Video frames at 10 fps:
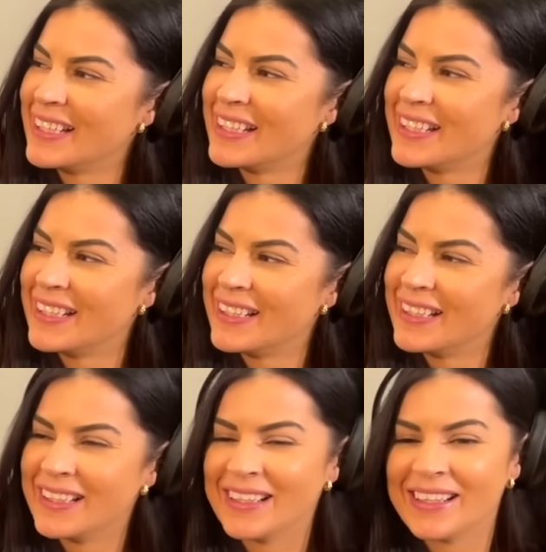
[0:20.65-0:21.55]

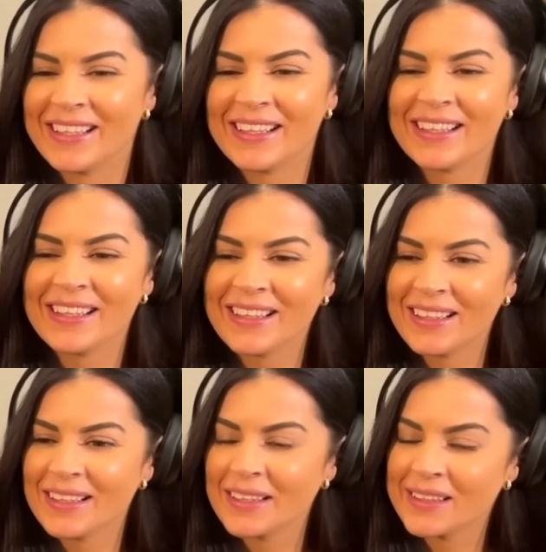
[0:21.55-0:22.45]

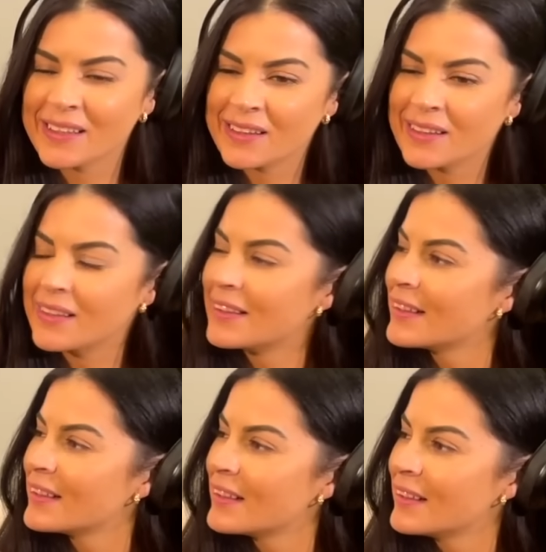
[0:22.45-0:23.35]

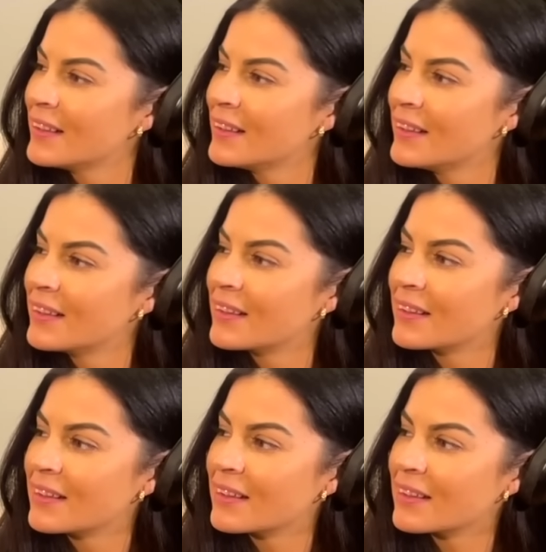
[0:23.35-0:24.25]

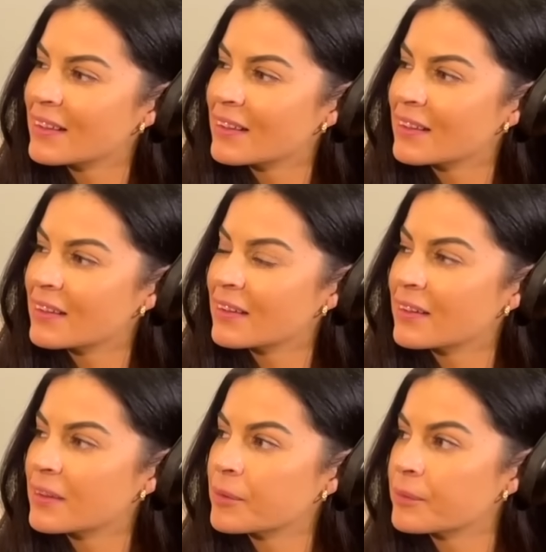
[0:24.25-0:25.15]

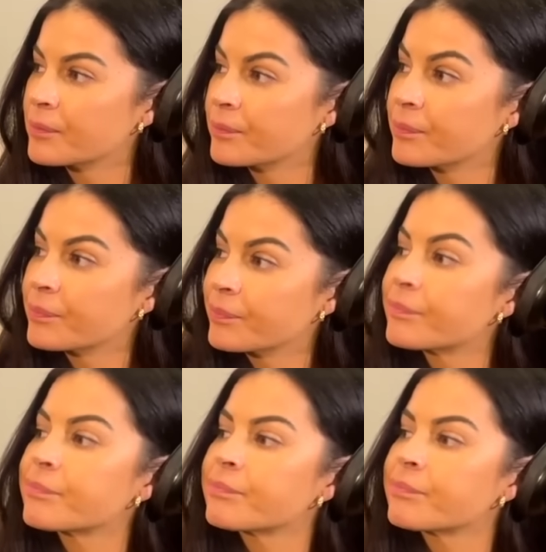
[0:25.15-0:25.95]
No words are spoken by the person on screen.